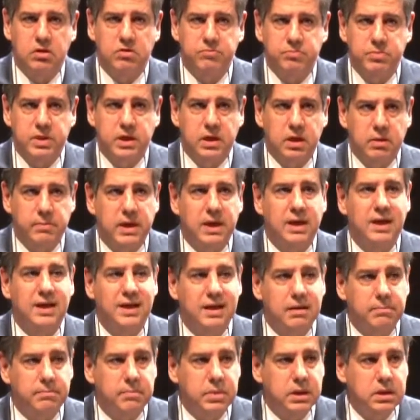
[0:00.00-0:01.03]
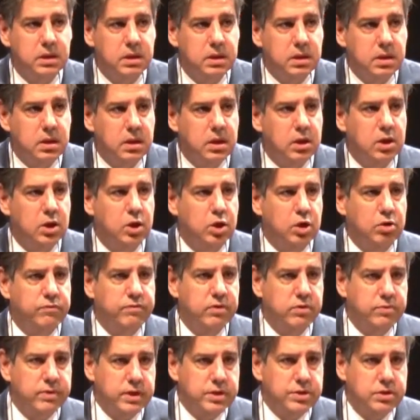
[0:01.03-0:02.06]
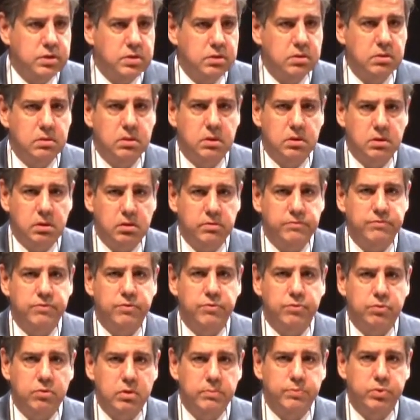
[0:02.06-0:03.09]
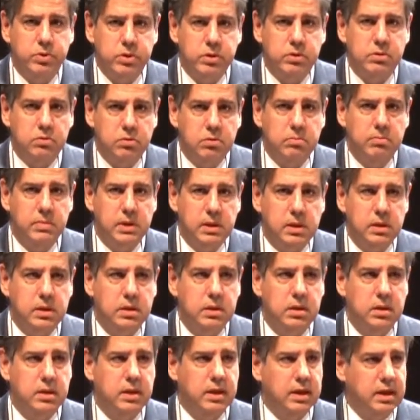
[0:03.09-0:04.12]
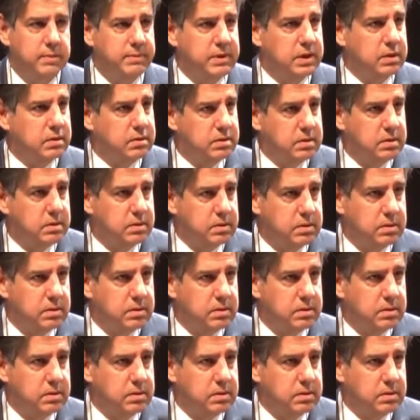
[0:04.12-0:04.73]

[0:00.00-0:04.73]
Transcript: of becoming a hub of a region of 3.2 million inhabitants.